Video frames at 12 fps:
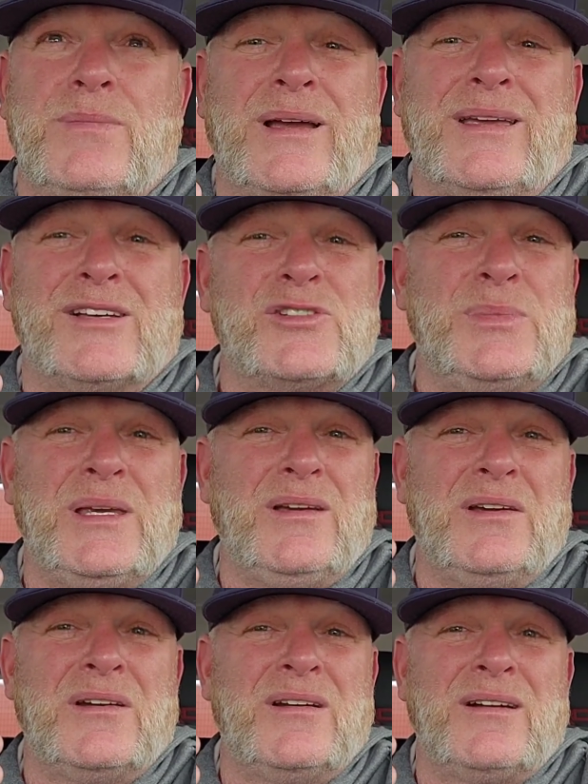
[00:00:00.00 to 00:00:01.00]
I guess,
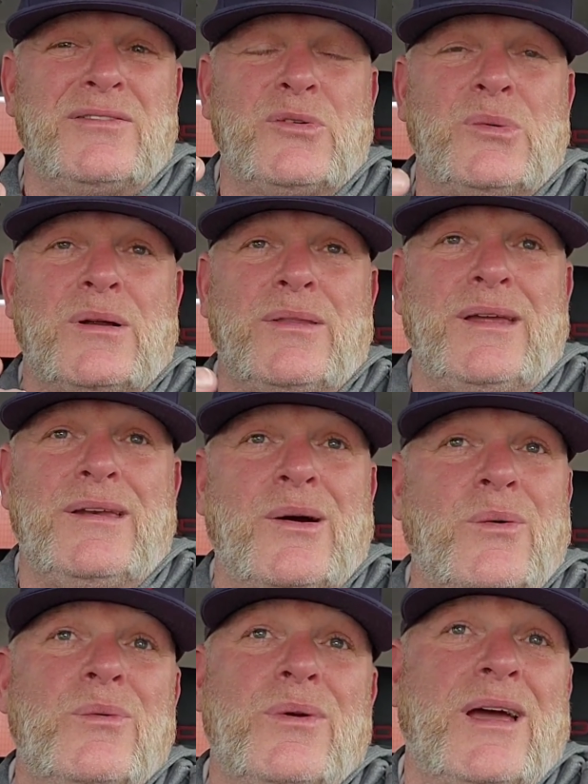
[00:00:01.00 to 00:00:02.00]
being good enough to where they
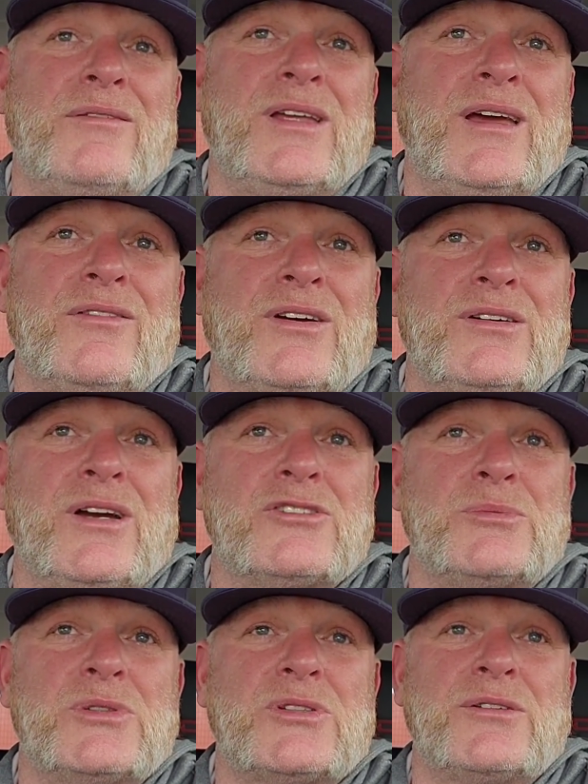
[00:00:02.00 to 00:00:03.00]
don't have to have good
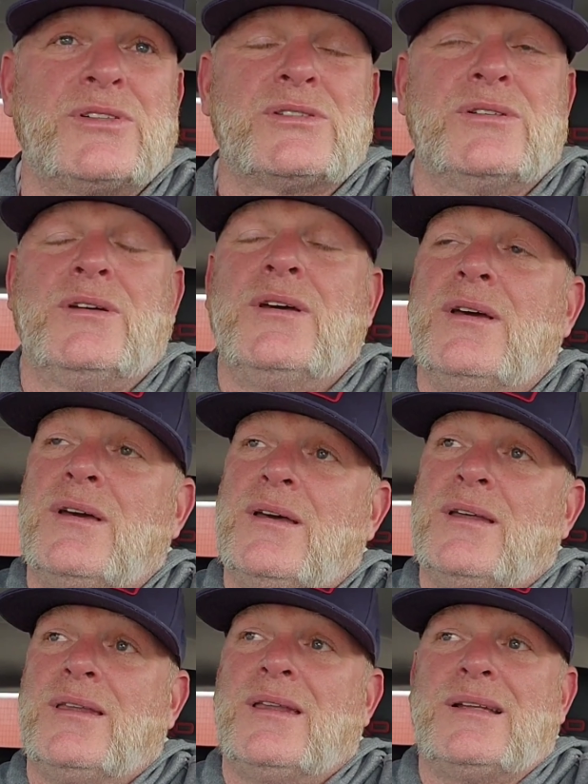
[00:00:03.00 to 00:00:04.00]
customer service.
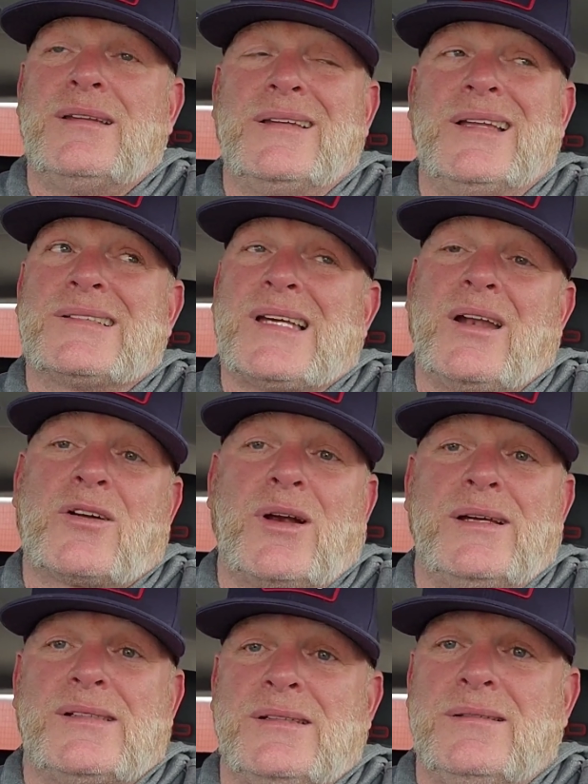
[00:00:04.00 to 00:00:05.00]
That's kind of
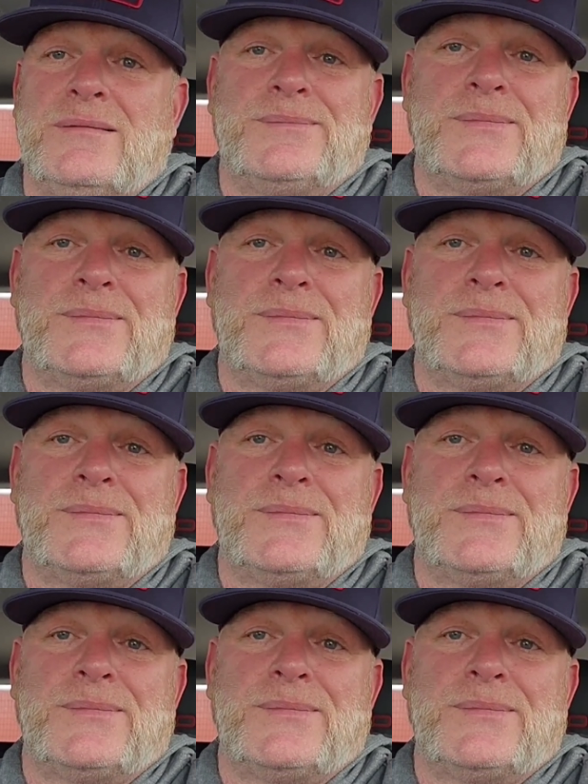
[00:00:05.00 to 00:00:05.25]
crazy.